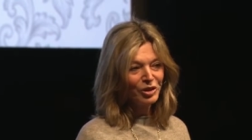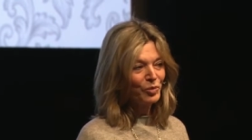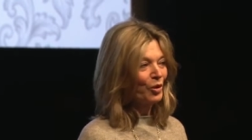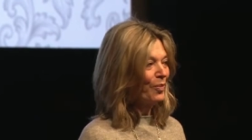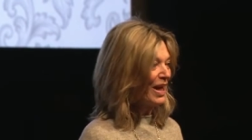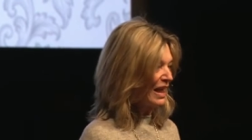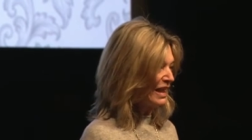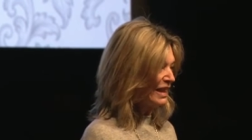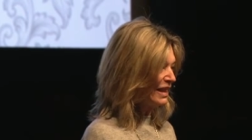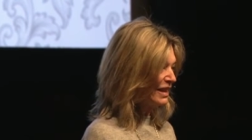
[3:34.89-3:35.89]
Pearl
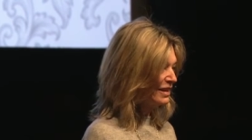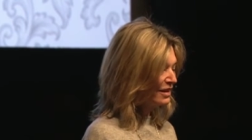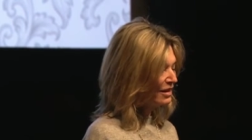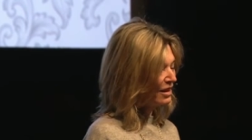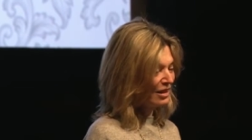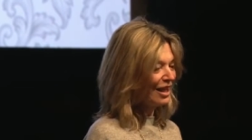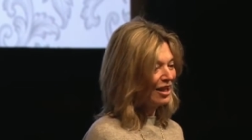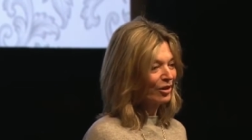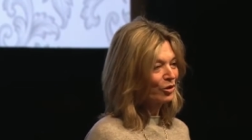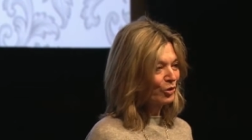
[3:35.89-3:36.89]
Bailey, and
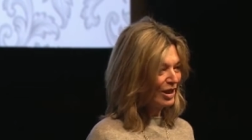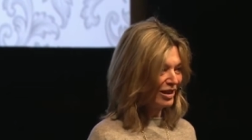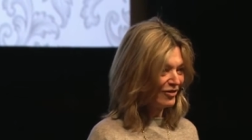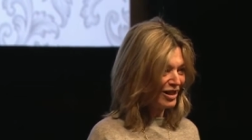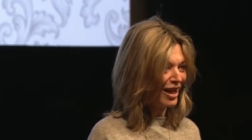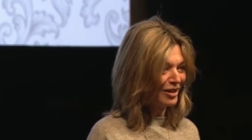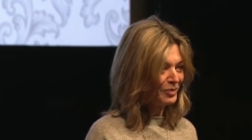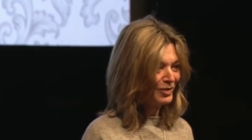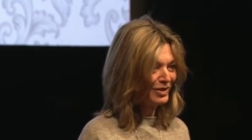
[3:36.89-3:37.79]
now Creative Time.